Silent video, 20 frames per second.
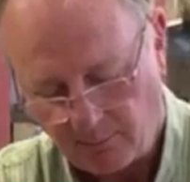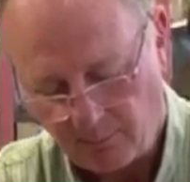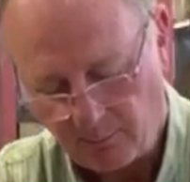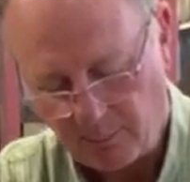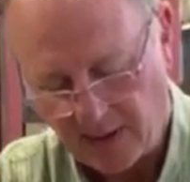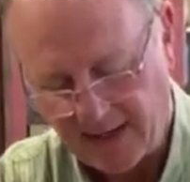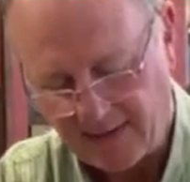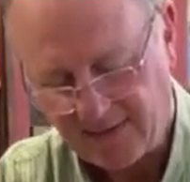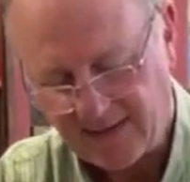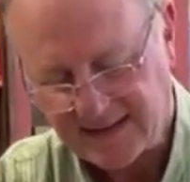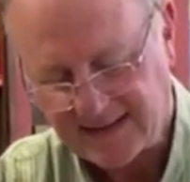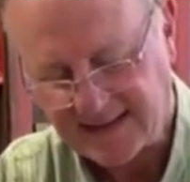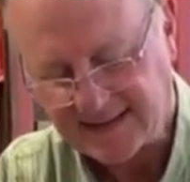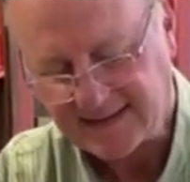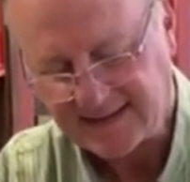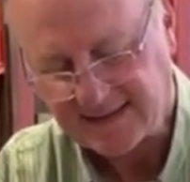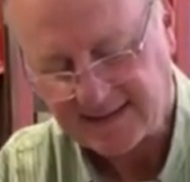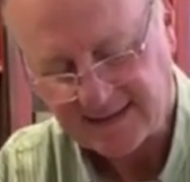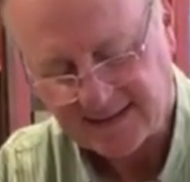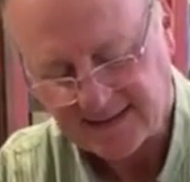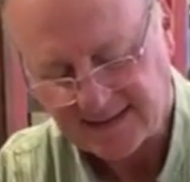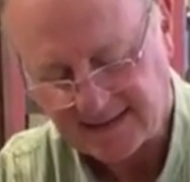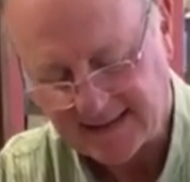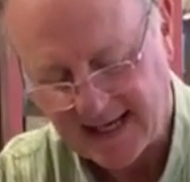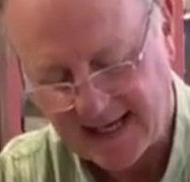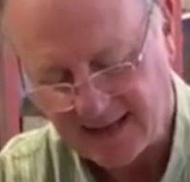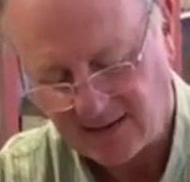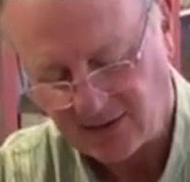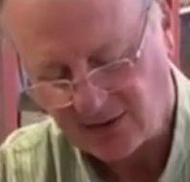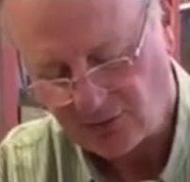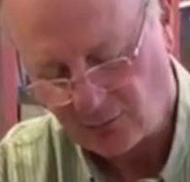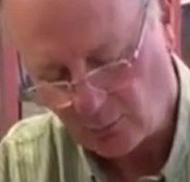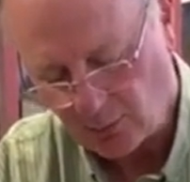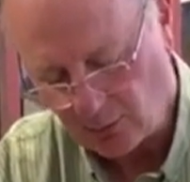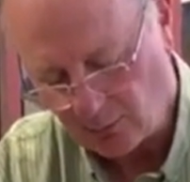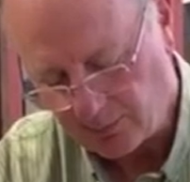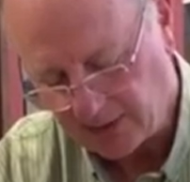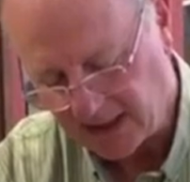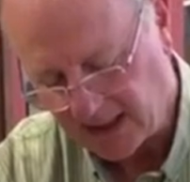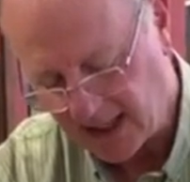But this is the standard we'll be